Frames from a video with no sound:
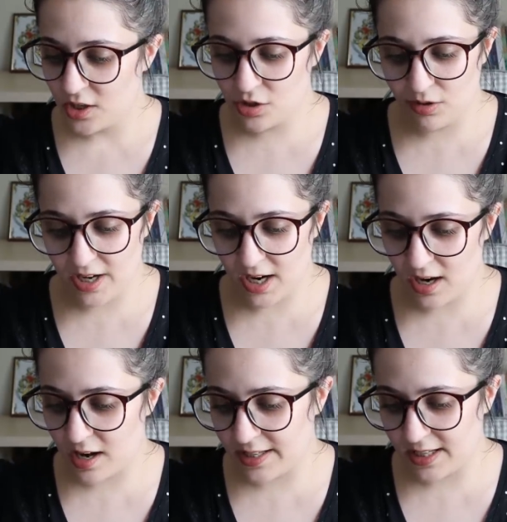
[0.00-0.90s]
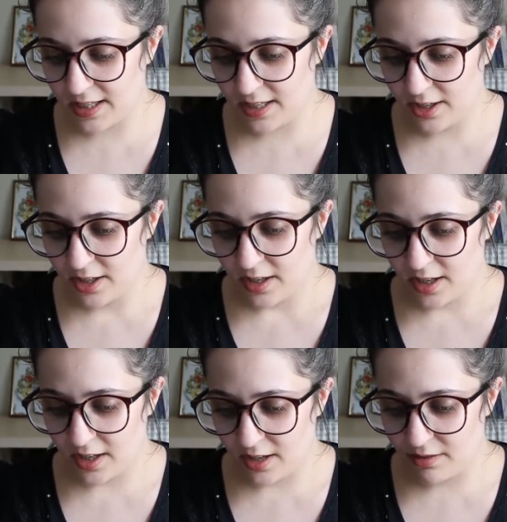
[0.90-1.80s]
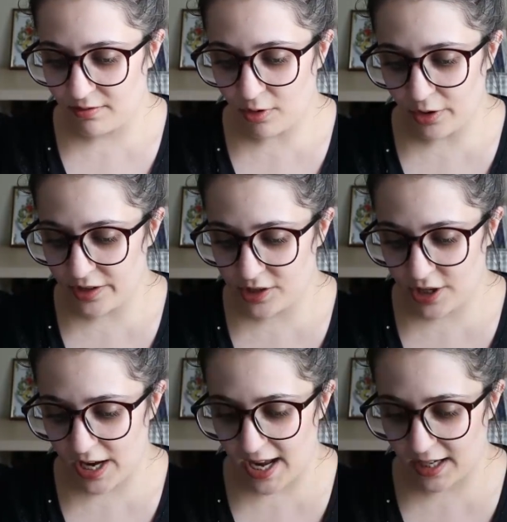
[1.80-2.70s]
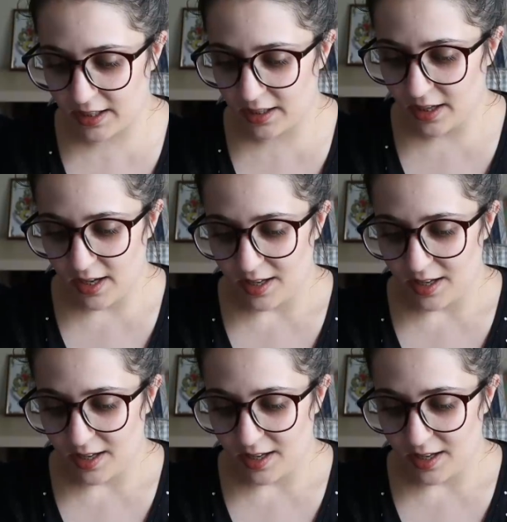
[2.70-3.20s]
Giuliani, Voracek.